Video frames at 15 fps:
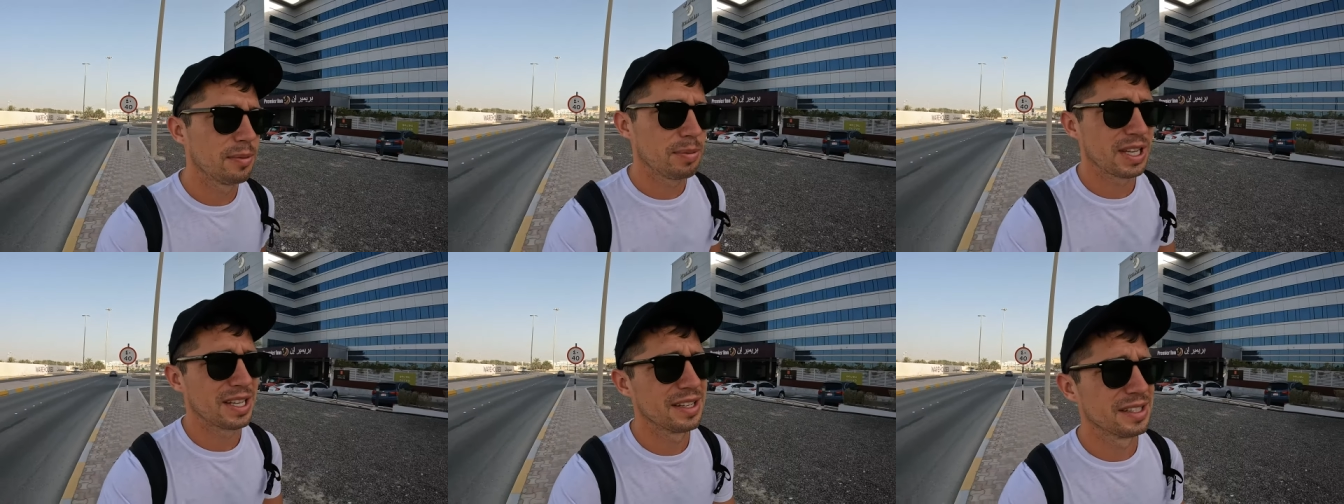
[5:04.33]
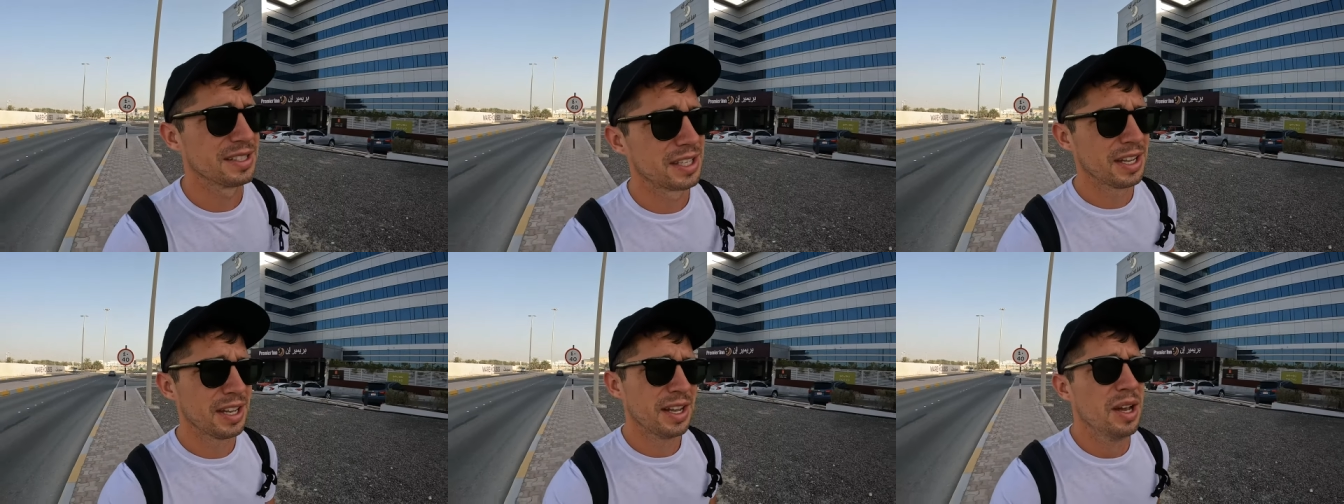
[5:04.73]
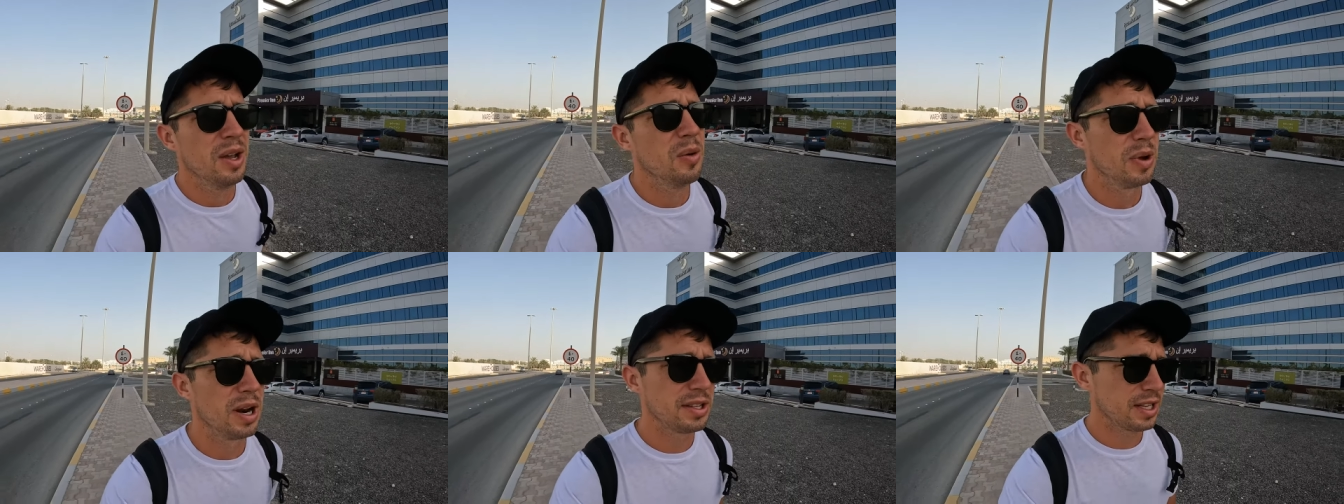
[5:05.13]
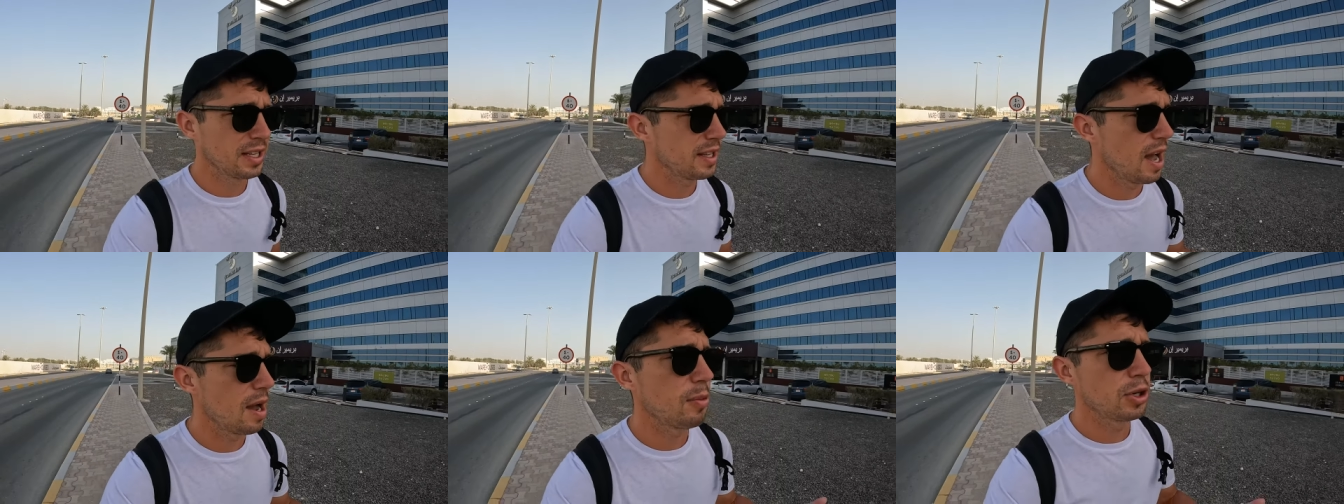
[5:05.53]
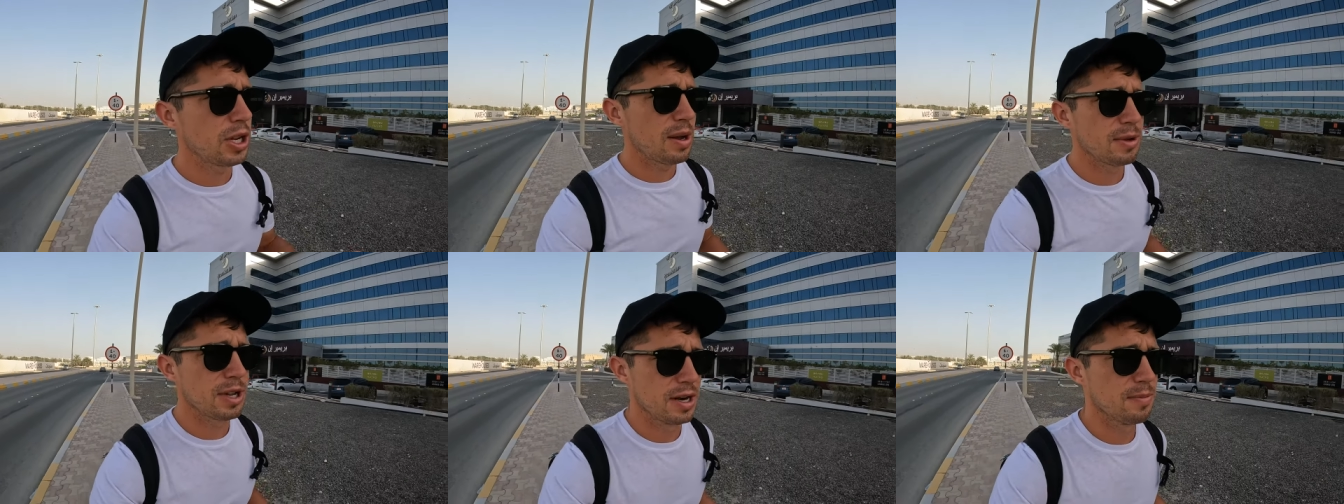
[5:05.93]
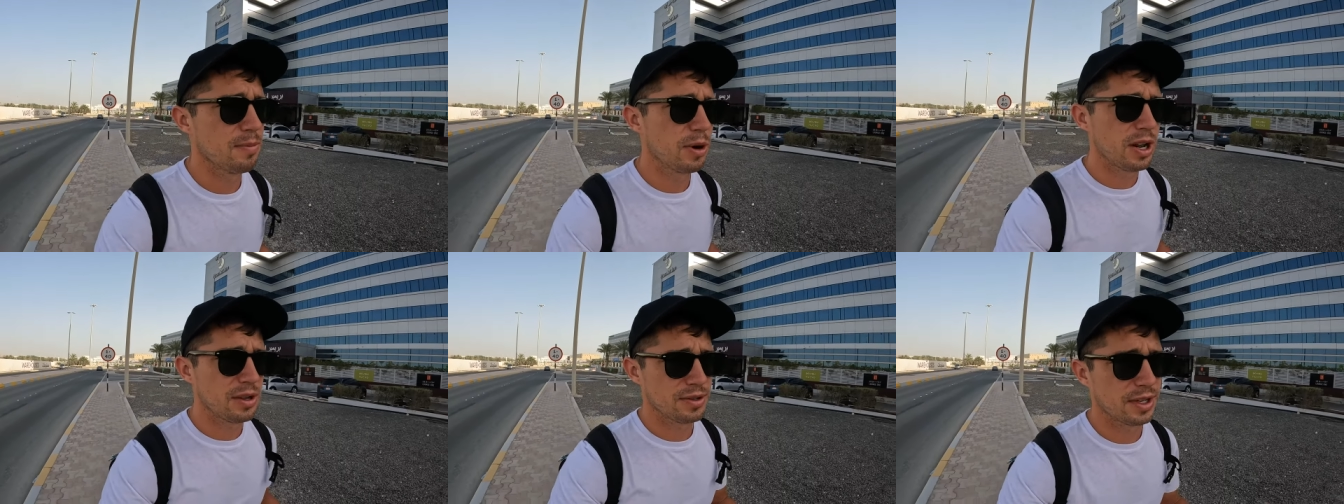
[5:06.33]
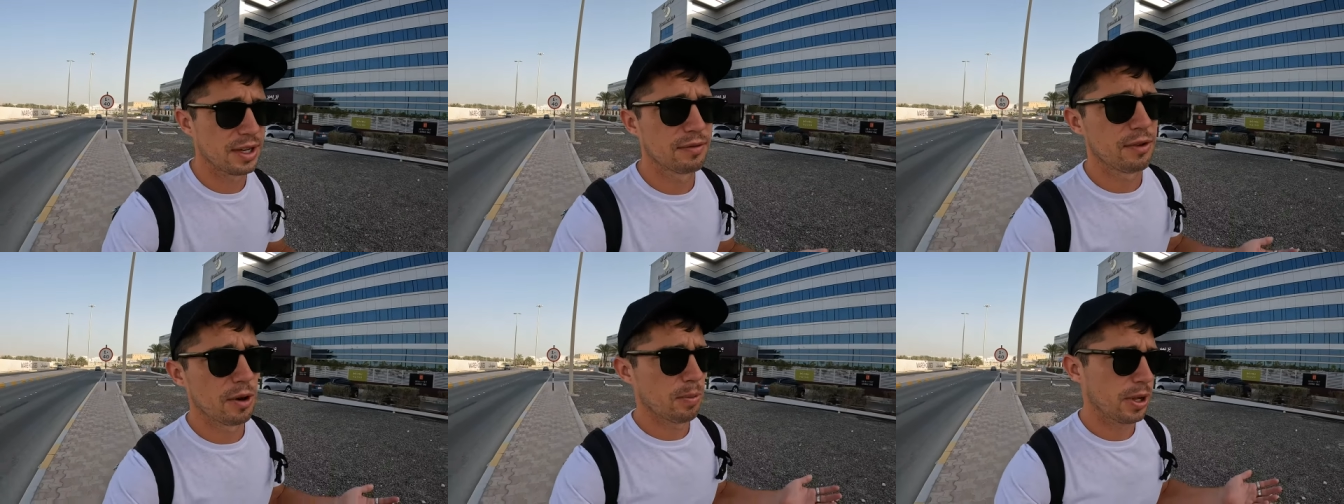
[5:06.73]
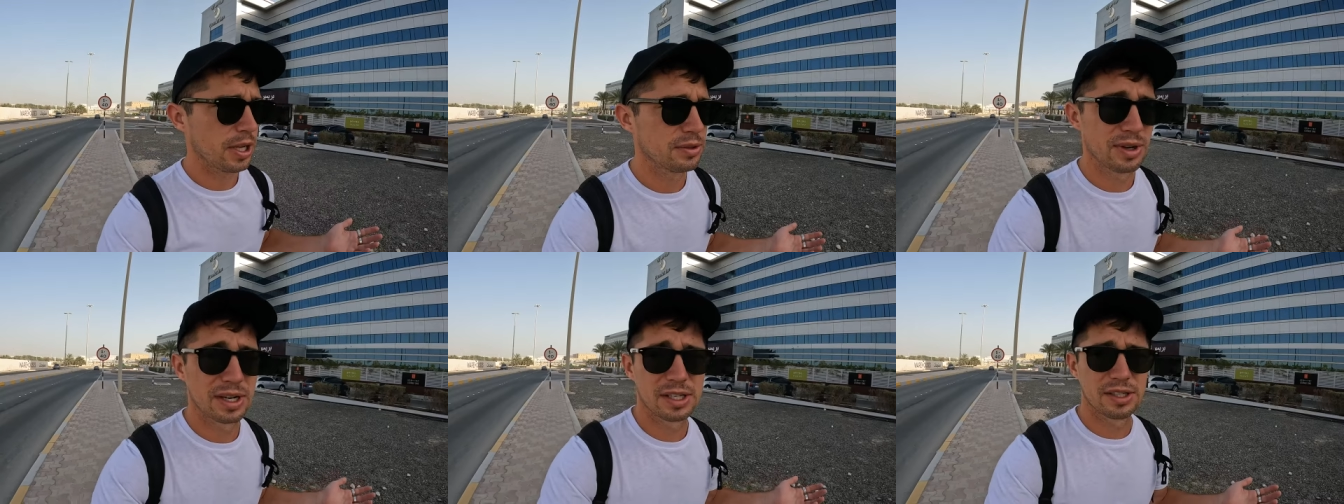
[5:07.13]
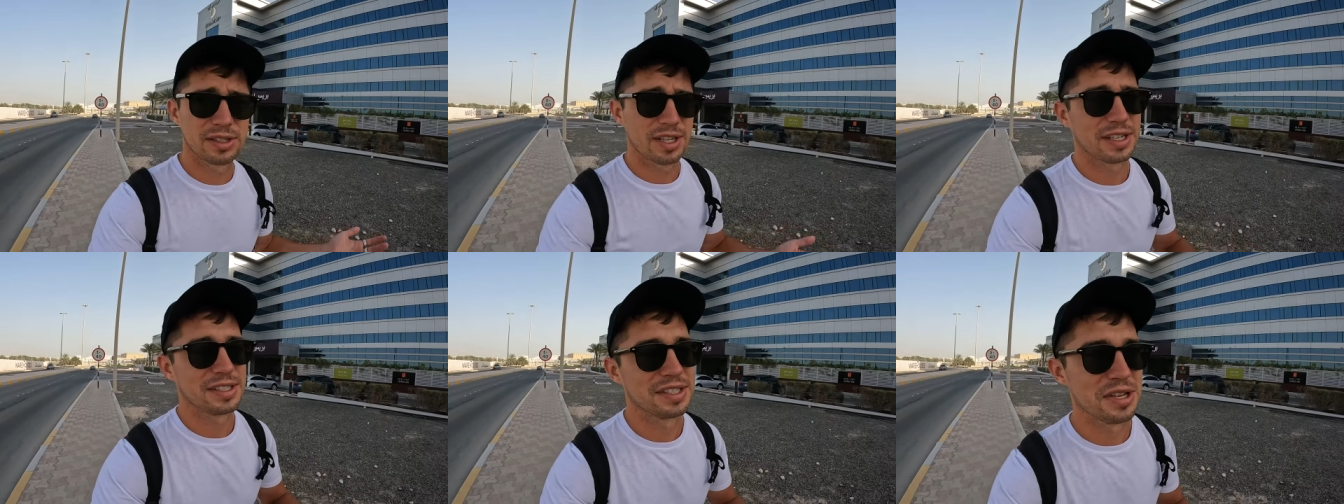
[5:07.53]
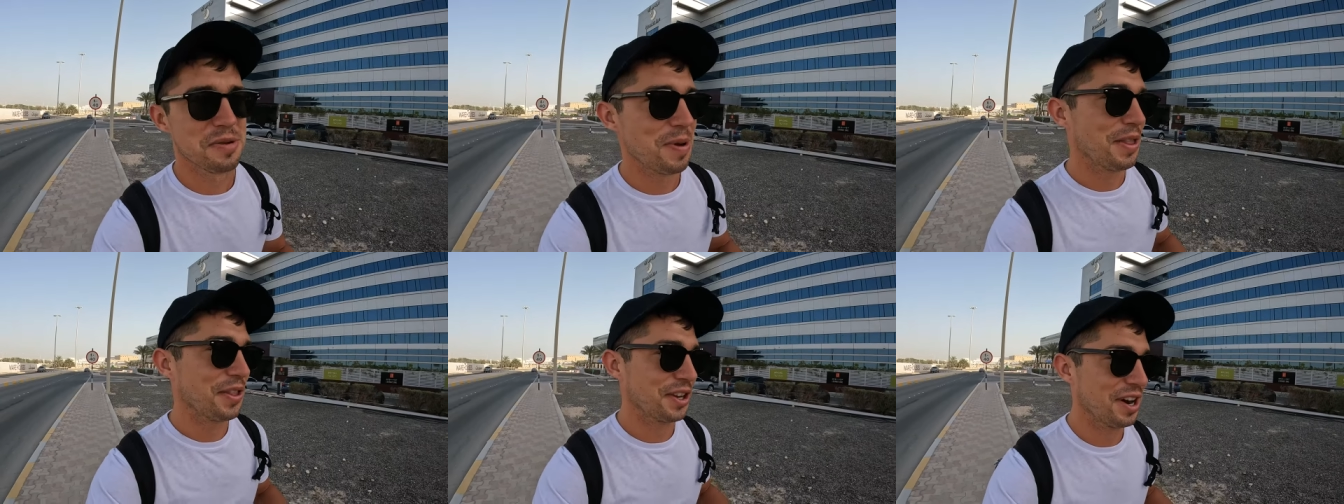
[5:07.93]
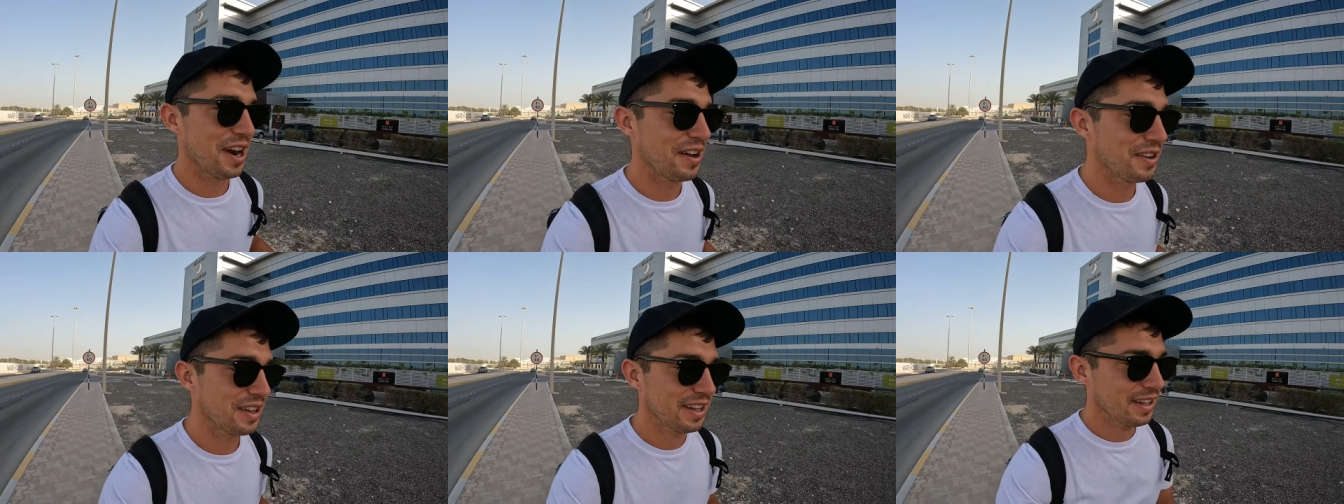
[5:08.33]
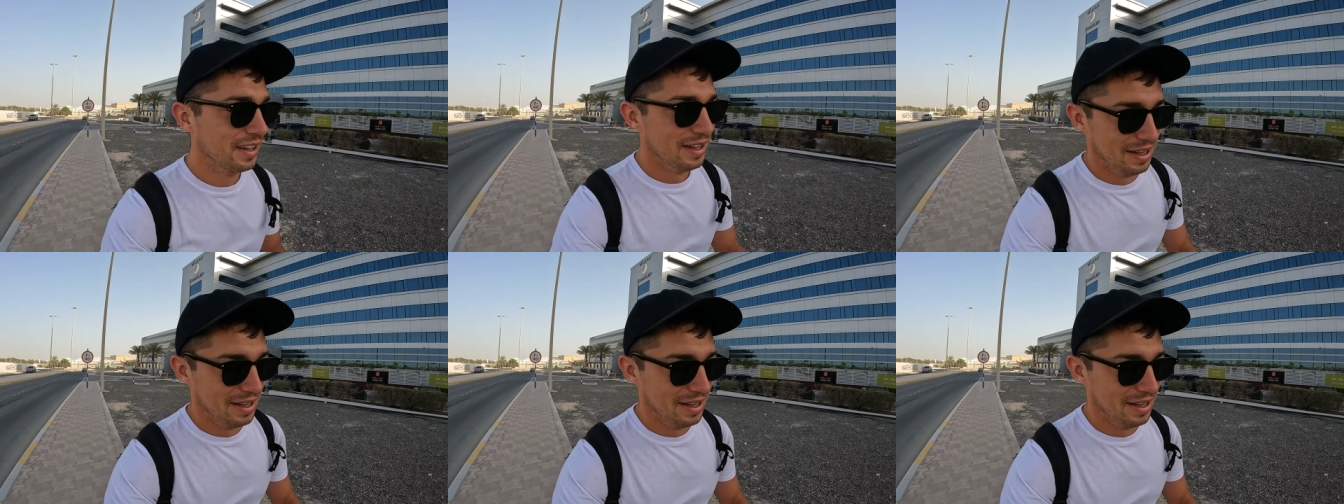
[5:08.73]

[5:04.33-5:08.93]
because when I was at the Abu Dhabi airport, I was looking for a place where I could just like sleep on the ground,